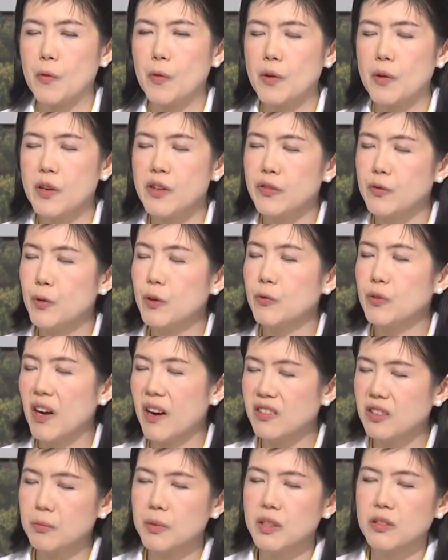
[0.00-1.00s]
it will
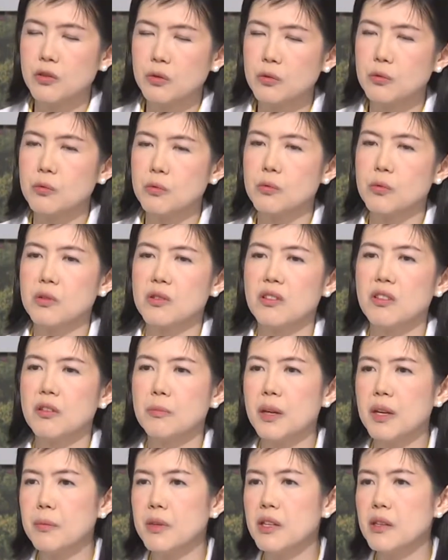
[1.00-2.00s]
transmit to her
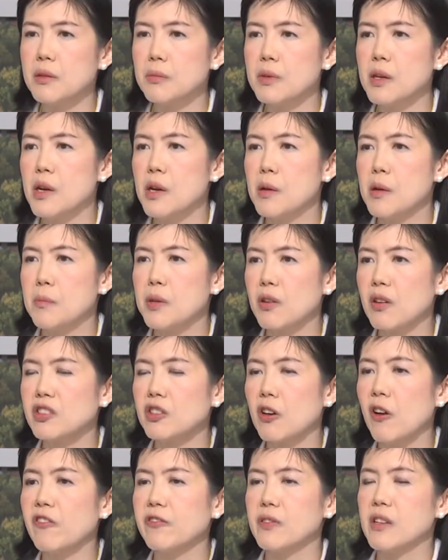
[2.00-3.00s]
baby because
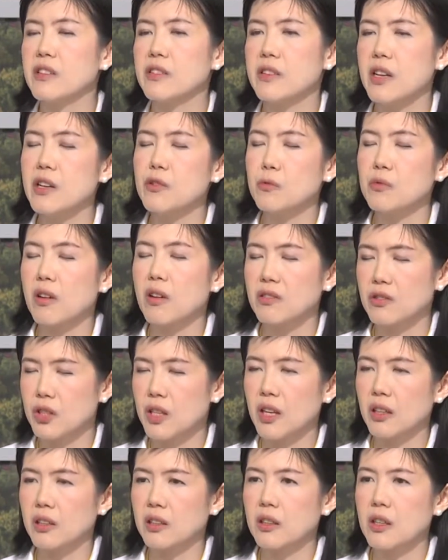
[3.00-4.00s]
of they do not
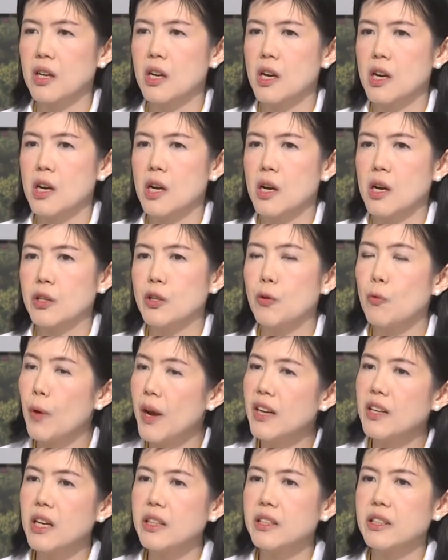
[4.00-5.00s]
check. The
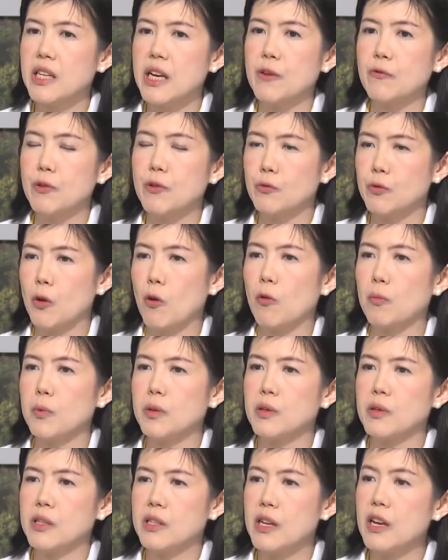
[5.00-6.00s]
way that they will know,
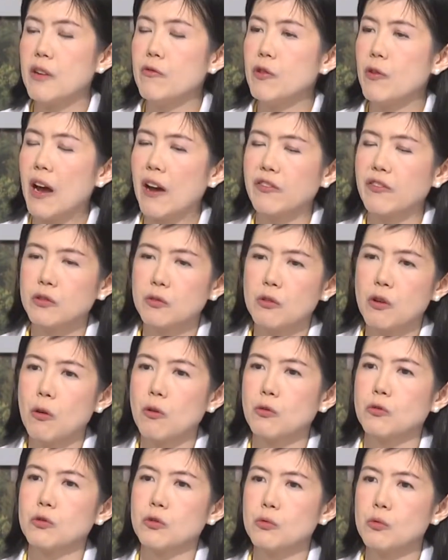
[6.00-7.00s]
they will have to
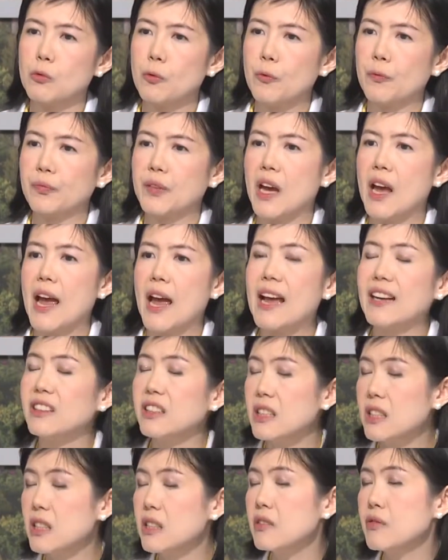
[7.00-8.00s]
go to
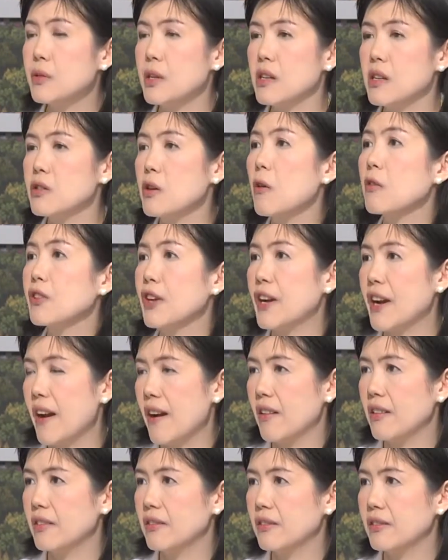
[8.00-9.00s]
antenatal
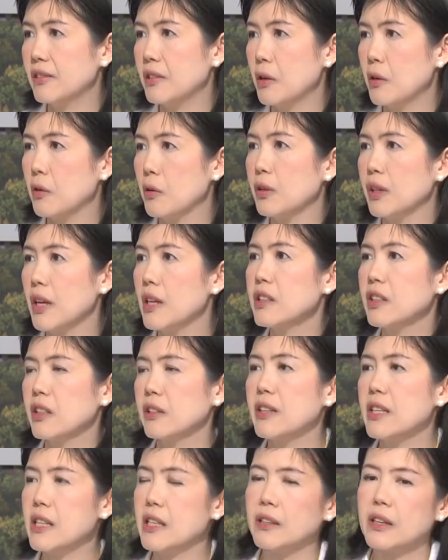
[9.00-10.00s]
care,
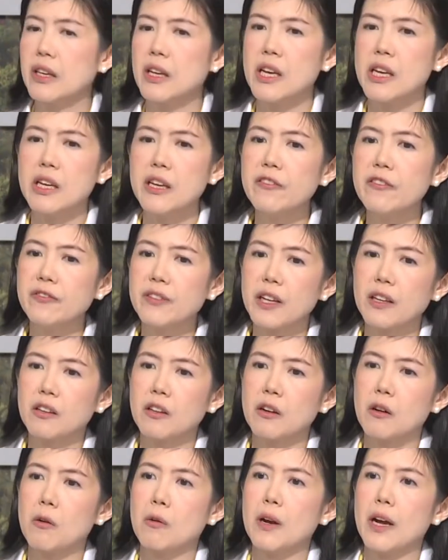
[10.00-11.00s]
clinic. If they
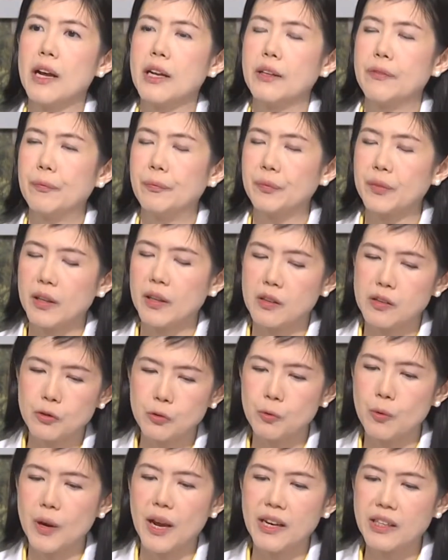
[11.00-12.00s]
go and
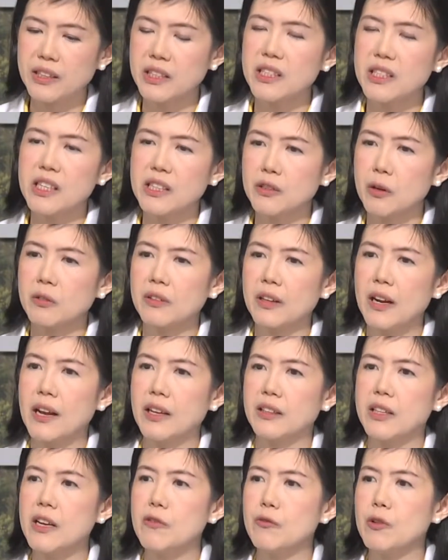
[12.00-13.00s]
to antenatal care,
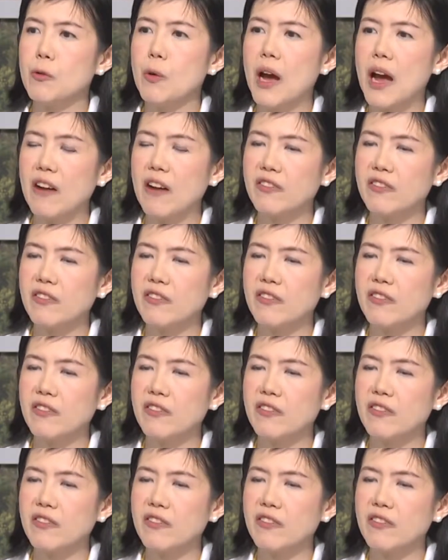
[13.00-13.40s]
they will have